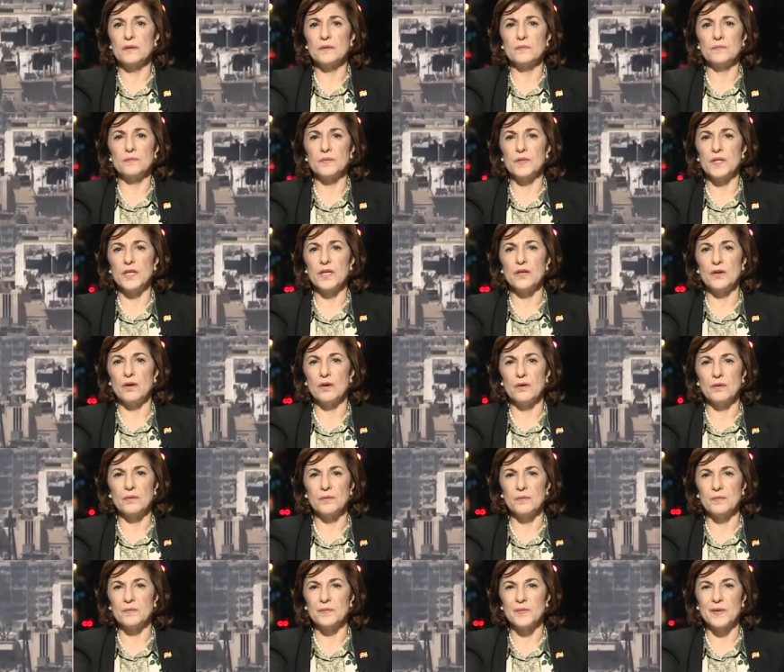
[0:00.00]
you
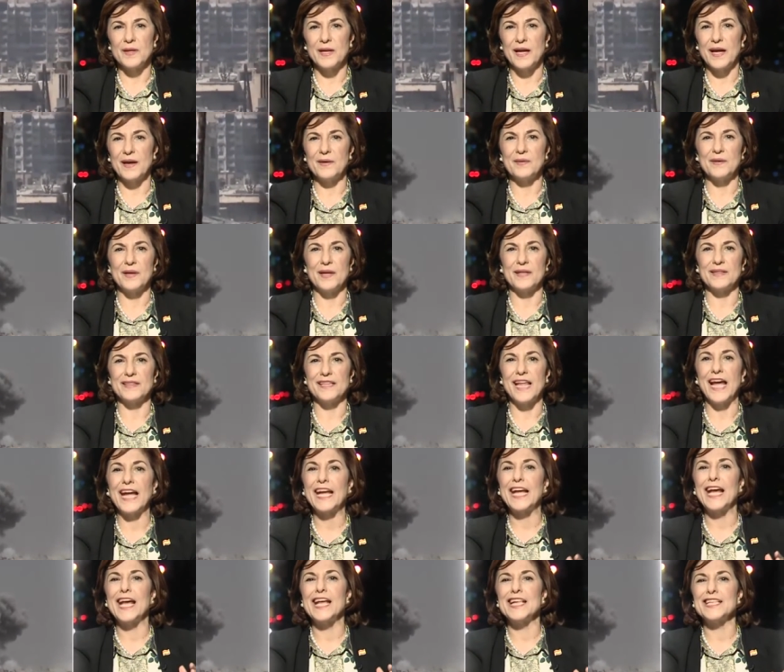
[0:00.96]
know, uh,
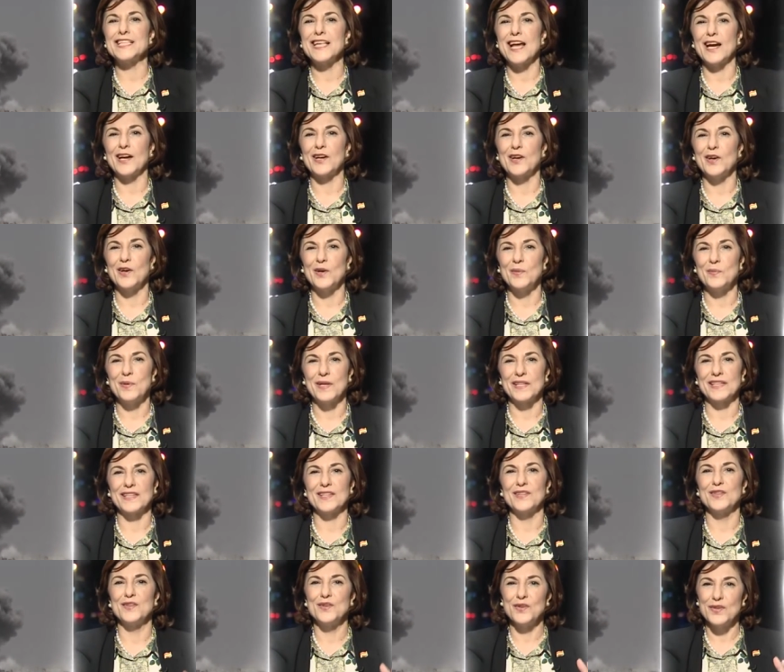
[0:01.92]
decades ago,
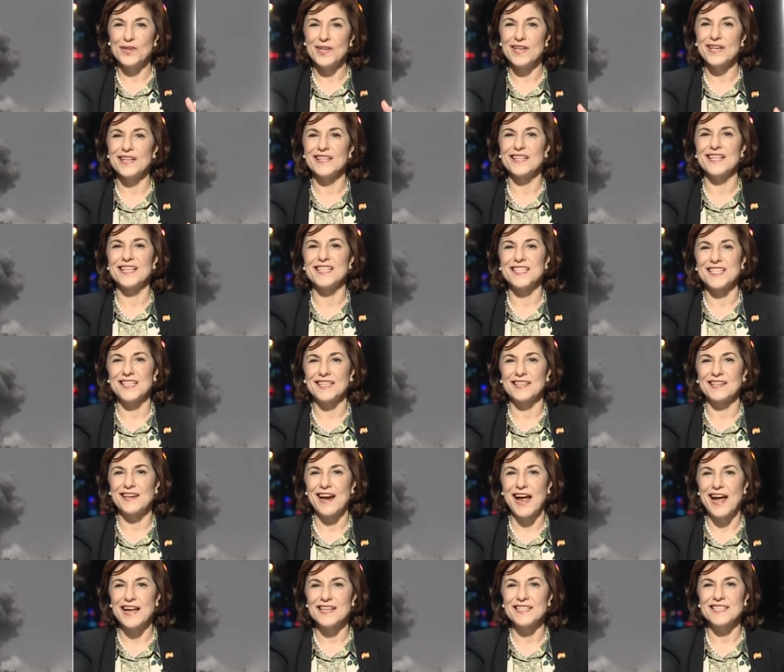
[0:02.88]
but during this
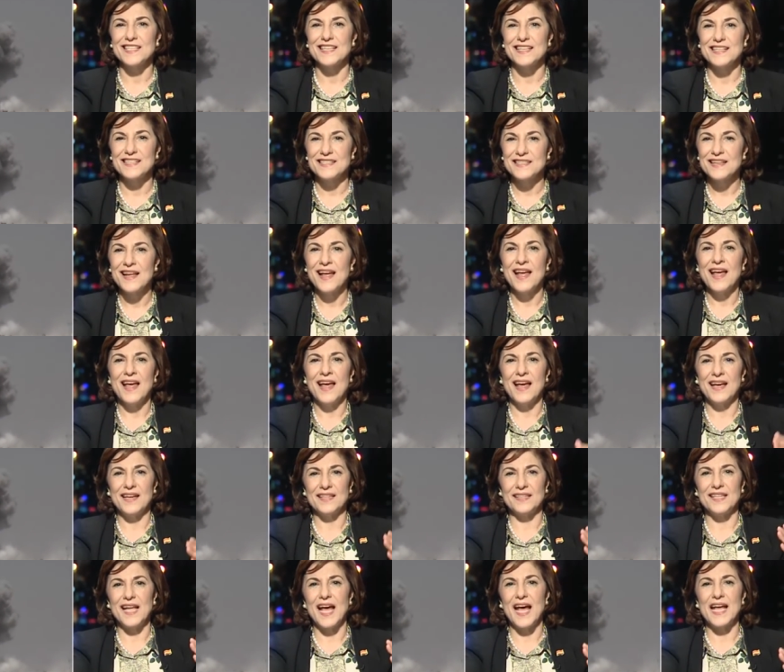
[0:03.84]
crisis,
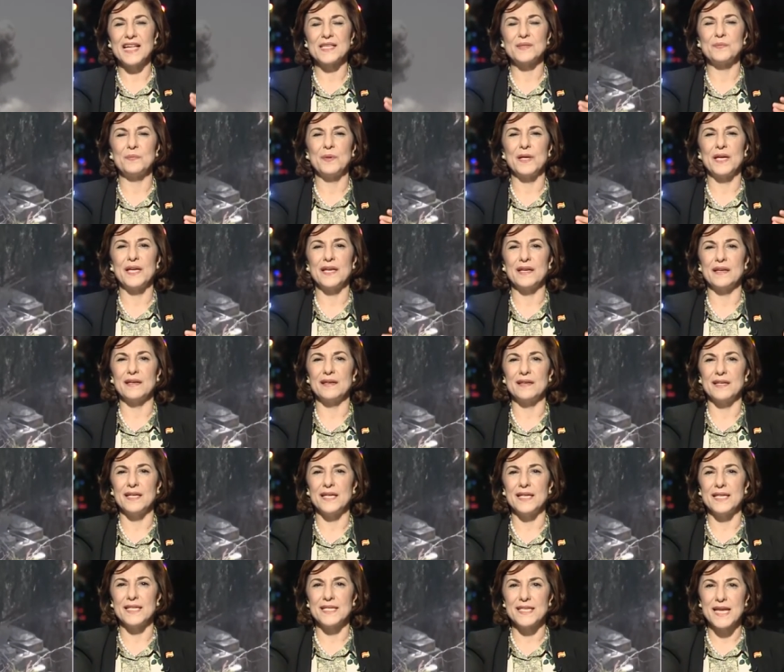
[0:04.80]
it has been
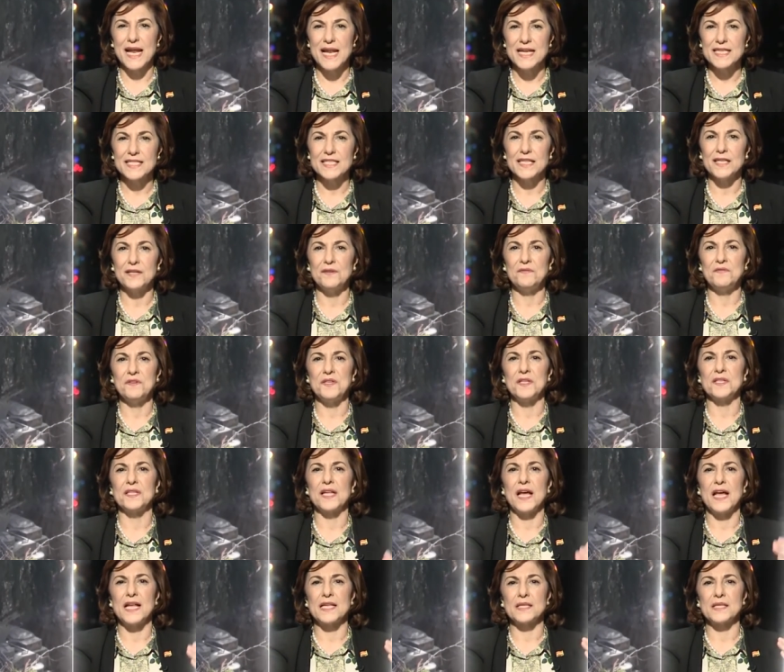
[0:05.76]
intensive, it has